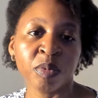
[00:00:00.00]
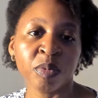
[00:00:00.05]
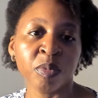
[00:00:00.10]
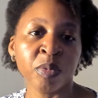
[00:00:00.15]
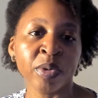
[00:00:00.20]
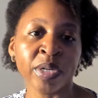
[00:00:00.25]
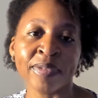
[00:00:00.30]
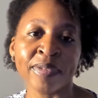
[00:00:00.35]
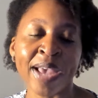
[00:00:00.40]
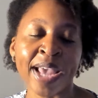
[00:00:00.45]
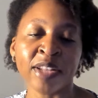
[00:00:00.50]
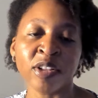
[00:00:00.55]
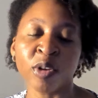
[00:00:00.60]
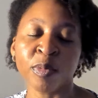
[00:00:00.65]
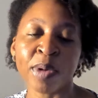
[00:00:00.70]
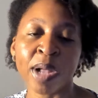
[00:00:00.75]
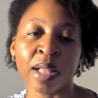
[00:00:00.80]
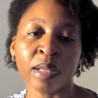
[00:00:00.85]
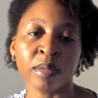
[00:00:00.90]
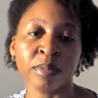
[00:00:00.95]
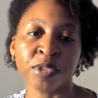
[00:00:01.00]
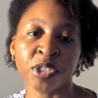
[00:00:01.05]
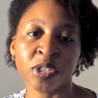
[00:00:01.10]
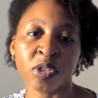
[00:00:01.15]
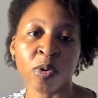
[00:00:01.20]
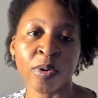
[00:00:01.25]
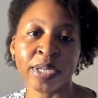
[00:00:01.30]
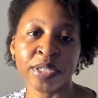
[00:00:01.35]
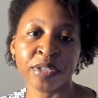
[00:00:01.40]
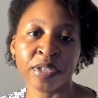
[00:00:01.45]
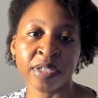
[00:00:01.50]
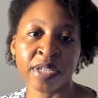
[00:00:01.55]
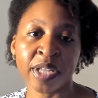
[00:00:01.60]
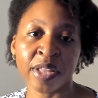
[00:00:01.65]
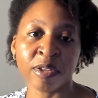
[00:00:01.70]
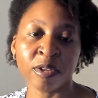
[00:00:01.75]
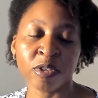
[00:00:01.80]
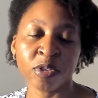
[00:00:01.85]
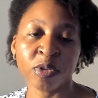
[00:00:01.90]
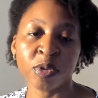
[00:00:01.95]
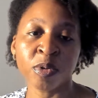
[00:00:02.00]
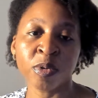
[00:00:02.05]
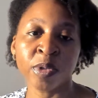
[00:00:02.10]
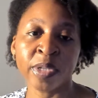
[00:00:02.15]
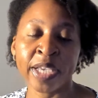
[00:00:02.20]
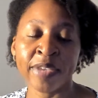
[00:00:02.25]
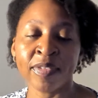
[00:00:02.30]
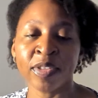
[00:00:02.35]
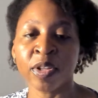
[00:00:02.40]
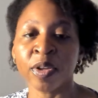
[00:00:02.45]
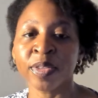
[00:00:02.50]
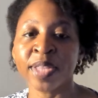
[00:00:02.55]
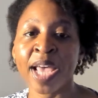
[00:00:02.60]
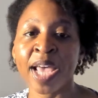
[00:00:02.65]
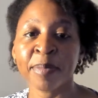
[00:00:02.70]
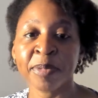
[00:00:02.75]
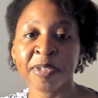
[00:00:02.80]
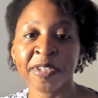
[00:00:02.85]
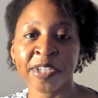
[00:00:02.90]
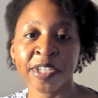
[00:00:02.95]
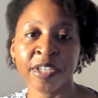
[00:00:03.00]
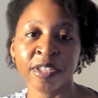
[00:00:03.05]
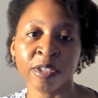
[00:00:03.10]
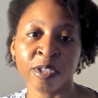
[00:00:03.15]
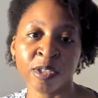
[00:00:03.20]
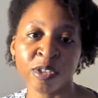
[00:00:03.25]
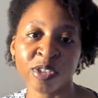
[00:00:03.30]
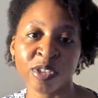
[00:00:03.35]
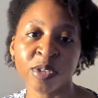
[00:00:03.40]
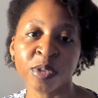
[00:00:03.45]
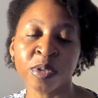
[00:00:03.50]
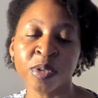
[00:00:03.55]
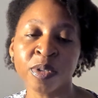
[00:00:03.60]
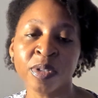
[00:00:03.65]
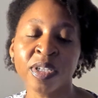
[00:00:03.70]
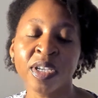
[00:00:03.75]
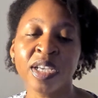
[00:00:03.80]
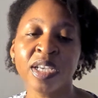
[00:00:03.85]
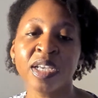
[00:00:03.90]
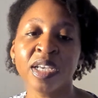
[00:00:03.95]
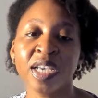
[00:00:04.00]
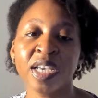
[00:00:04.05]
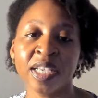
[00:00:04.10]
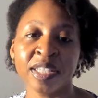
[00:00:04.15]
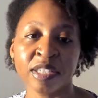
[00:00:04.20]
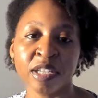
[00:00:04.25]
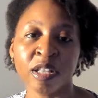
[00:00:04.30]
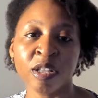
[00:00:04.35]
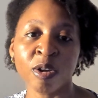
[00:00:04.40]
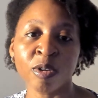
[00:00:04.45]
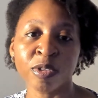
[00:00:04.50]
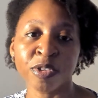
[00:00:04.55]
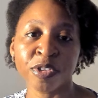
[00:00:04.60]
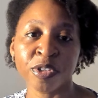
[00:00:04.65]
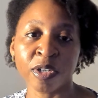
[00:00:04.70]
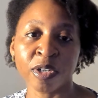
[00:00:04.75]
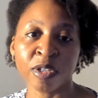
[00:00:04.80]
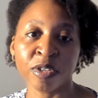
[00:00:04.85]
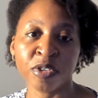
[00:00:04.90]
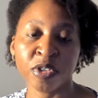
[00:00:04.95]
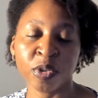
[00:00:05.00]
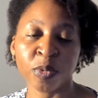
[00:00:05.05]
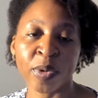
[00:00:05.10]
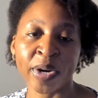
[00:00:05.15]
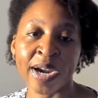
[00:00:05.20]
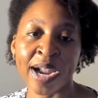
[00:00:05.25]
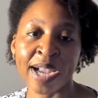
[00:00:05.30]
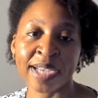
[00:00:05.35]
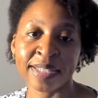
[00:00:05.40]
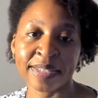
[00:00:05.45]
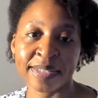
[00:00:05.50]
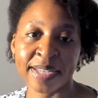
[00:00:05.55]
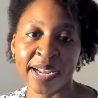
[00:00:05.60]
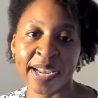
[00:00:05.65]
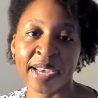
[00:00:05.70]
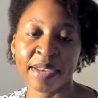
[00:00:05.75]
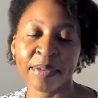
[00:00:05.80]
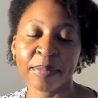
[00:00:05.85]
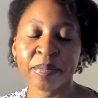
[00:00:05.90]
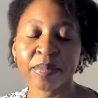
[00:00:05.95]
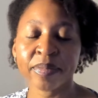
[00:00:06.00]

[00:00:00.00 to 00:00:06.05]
would have had no problem just going to another school, even though that particular school is closer to where I stay.